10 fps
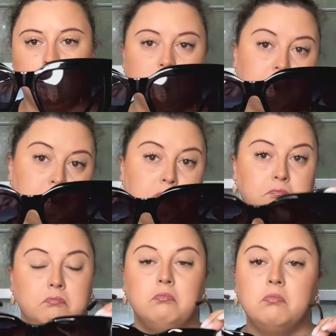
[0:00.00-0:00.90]

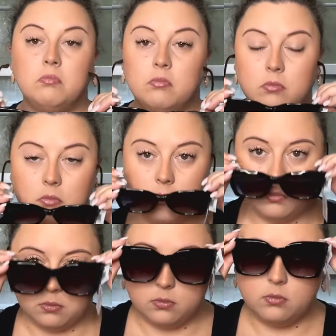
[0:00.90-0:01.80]

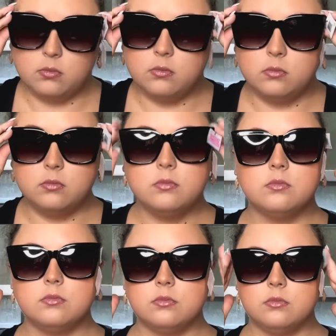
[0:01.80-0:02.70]

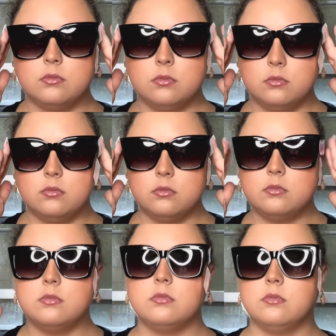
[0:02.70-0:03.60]

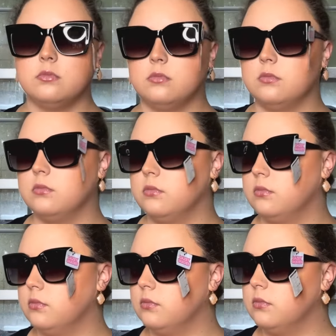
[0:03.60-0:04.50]

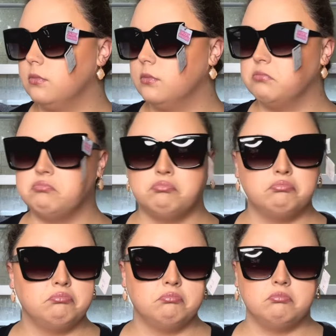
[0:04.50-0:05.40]

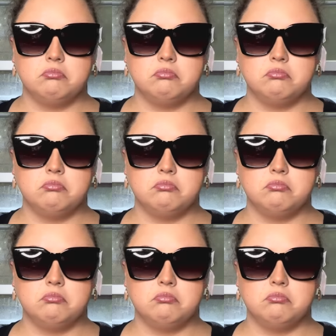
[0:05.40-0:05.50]
Nobody speaks.